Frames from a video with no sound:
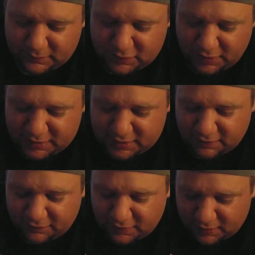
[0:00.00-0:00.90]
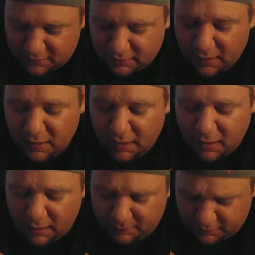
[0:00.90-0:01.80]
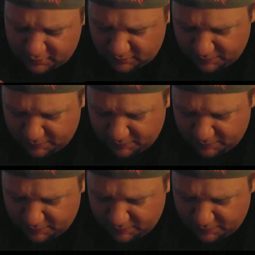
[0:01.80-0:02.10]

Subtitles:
Trying to see if you can upgrade the